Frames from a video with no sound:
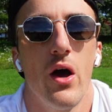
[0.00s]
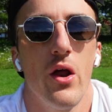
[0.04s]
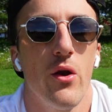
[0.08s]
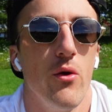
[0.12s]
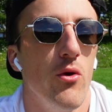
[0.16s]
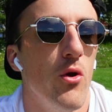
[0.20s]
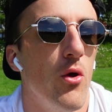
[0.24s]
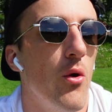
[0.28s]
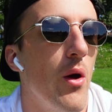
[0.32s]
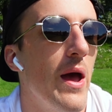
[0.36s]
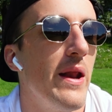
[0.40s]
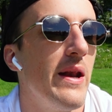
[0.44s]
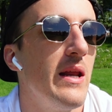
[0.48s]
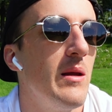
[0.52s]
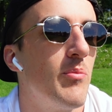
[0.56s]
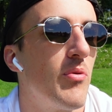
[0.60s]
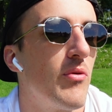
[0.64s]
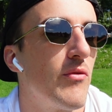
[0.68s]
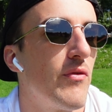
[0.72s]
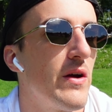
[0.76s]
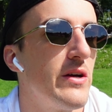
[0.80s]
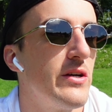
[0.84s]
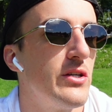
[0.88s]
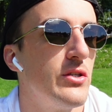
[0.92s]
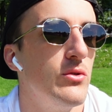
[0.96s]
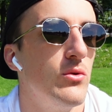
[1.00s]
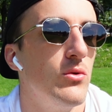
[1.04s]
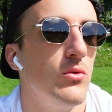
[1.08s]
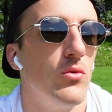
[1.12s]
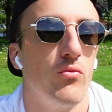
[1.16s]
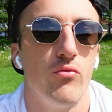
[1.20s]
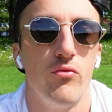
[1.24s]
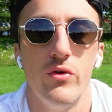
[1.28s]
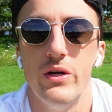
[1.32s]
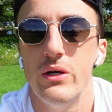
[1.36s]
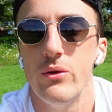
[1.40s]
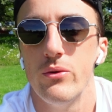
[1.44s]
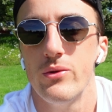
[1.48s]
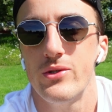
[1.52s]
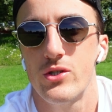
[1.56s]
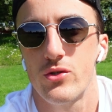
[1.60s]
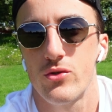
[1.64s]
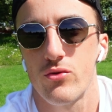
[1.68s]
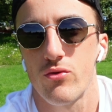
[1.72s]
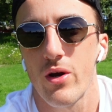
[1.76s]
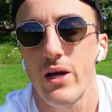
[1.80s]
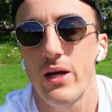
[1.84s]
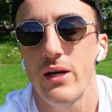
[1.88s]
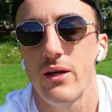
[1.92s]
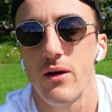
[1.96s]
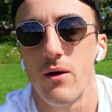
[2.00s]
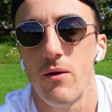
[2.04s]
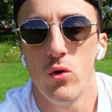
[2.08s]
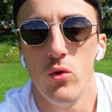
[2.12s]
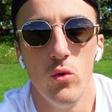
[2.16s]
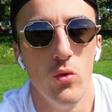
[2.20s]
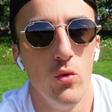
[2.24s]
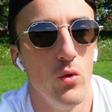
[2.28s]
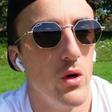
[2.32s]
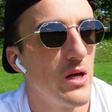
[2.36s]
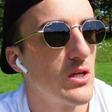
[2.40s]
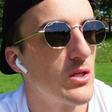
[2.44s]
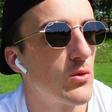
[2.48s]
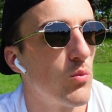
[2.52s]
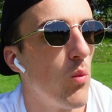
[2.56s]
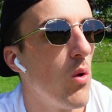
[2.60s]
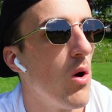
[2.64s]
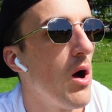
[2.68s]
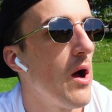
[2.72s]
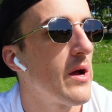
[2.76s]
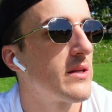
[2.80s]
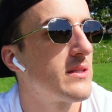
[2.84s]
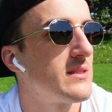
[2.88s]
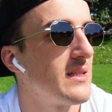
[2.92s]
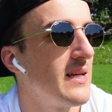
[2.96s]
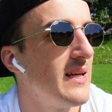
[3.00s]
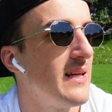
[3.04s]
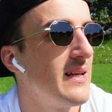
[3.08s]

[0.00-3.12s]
I don't know any professional real trader who has worked